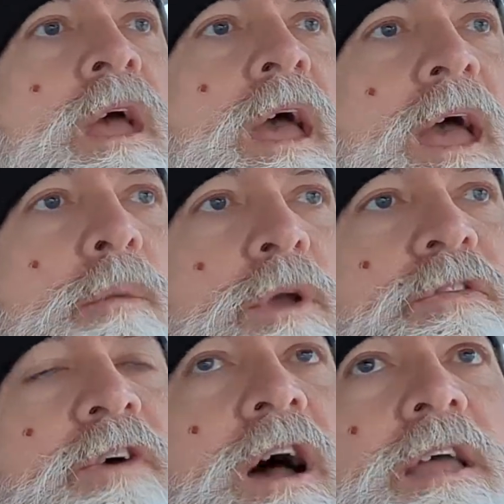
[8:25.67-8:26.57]
And we
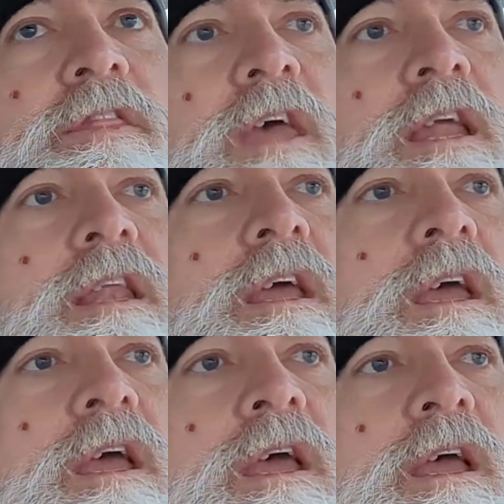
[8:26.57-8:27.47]
find that
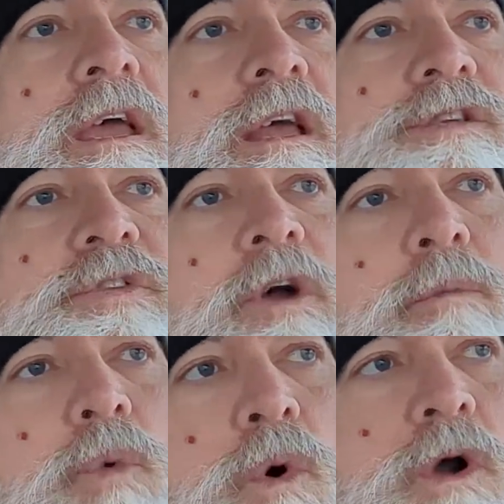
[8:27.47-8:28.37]
it's
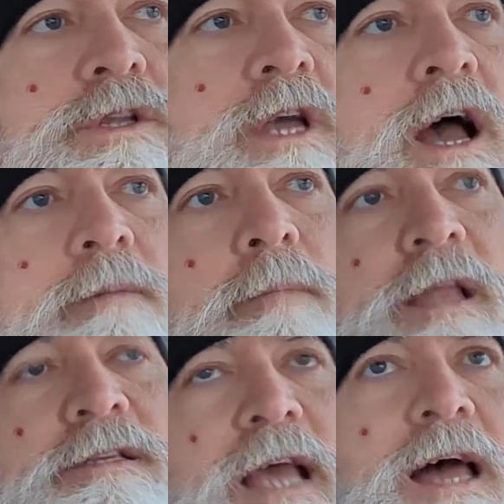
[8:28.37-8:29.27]
from wartime
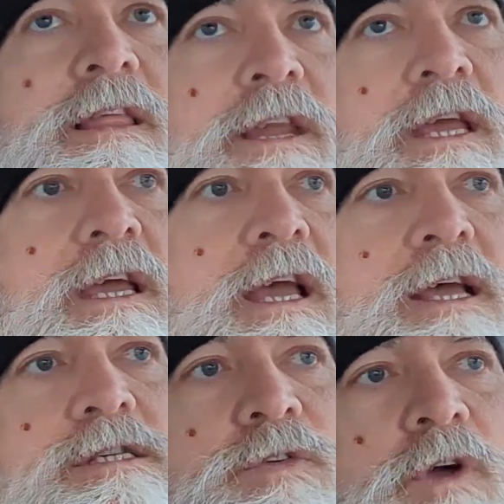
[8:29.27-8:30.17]
mentality.
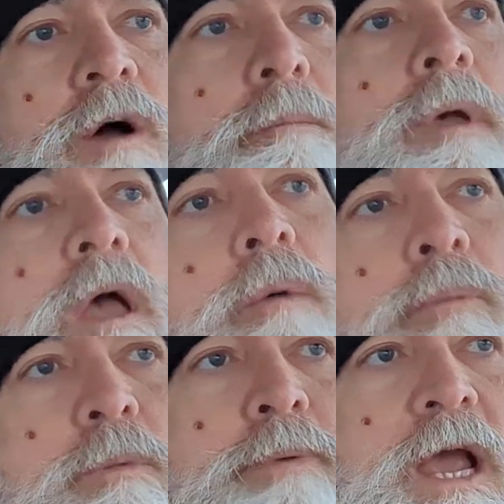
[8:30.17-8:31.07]
It's from
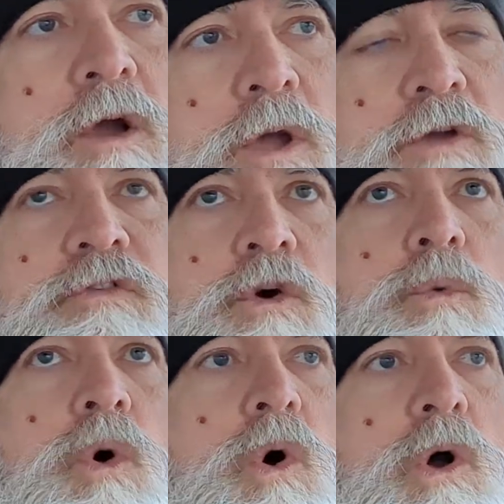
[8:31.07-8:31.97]
preparing for
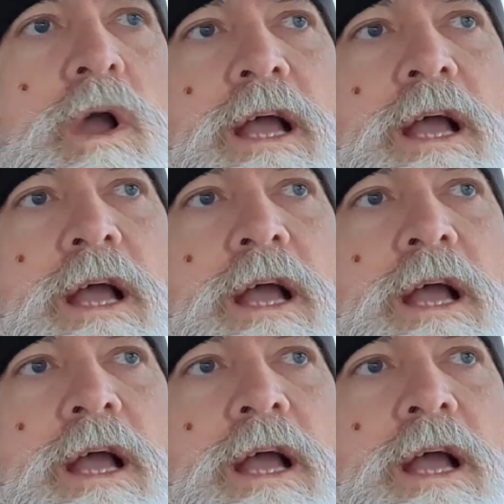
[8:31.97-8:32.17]
war.